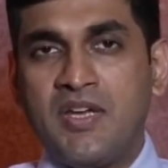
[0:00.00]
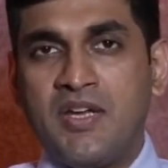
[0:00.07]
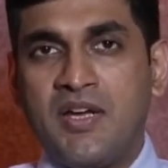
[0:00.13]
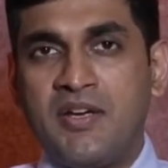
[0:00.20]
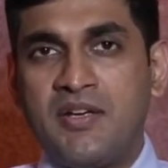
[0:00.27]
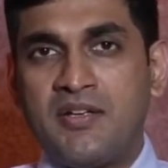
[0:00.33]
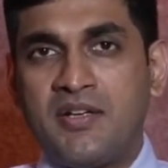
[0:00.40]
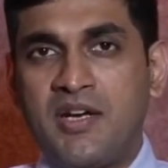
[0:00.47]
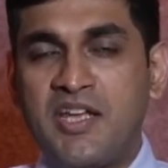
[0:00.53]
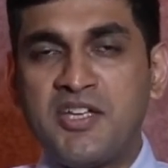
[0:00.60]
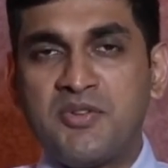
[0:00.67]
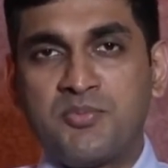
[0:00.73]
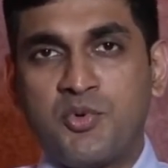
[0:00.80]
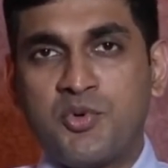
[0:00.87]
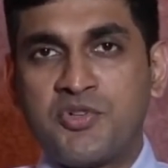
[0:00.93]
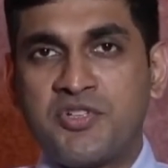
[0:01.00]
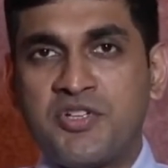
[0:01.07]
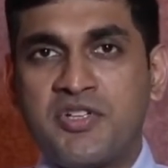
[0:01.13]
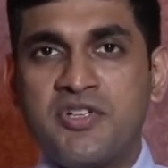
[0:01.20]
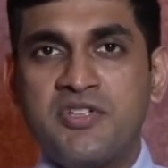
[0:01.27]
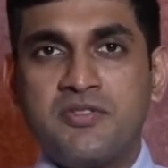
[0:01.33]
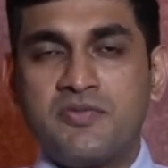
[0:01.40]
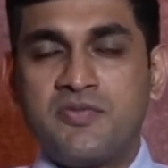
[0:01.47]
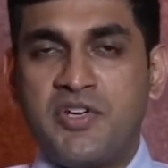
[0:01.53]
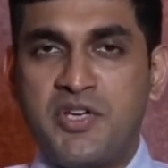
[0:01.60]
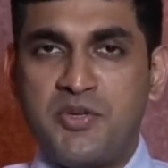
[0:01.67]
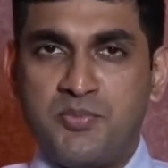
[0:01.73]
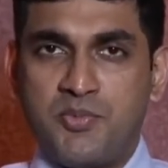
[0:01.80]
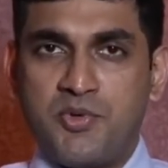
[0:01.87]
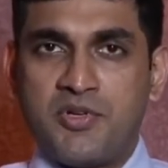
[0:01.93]
And lying posture is very
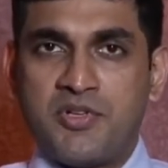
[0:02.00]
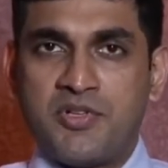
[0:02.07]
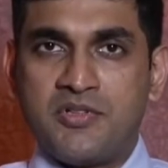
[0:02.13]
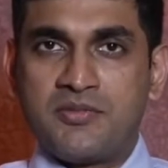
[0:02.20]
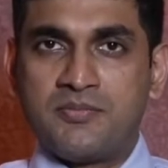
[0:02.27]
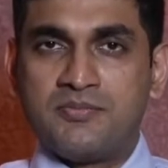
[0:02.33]
important.